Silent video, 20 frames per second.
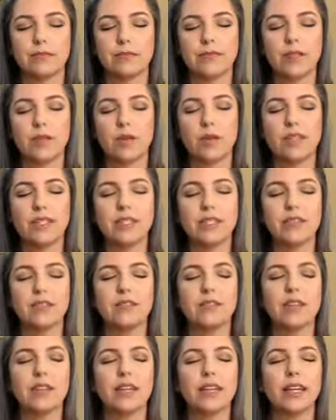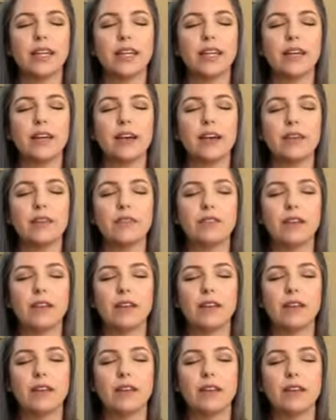Noticing the feeling of
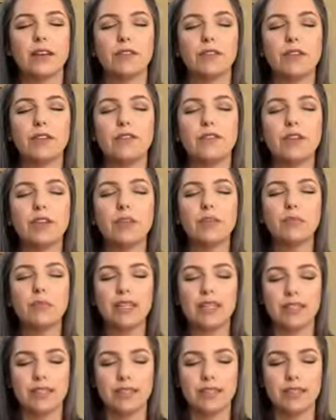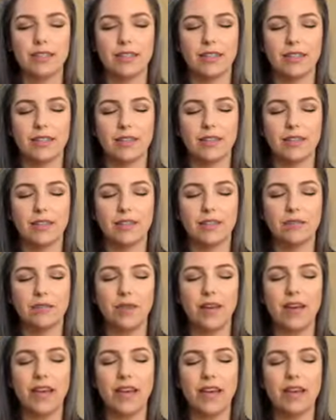fulfillment
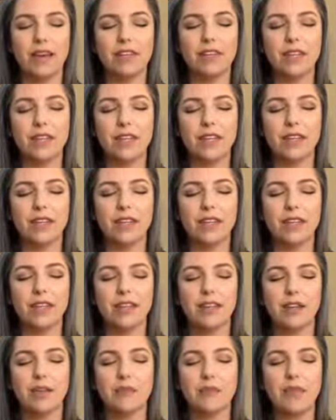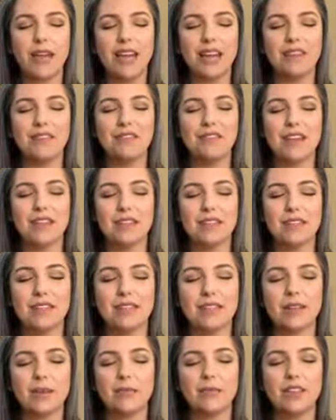by having manifested
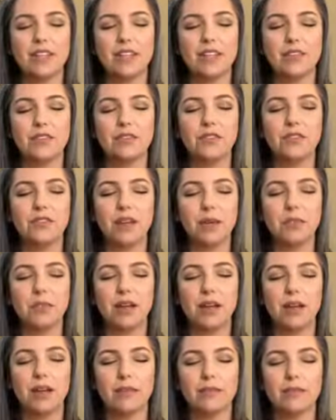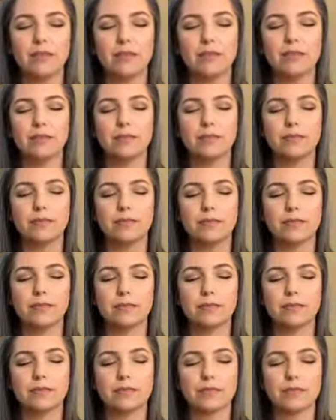something you've dreamed
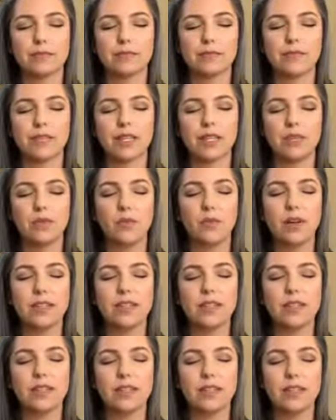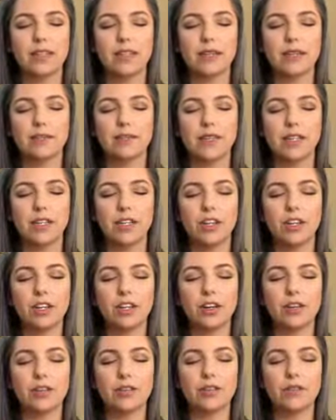of and wanted and
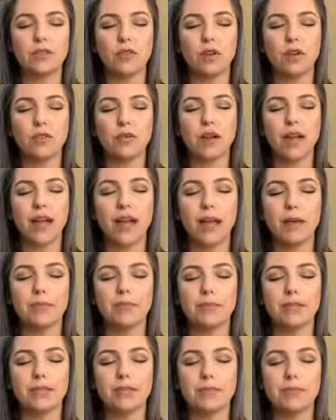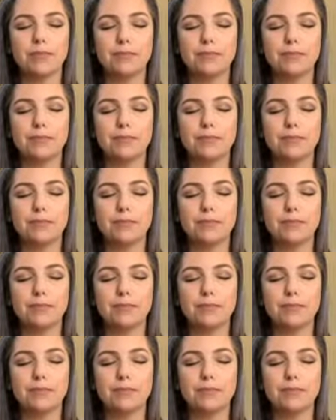yearned for, perhaps.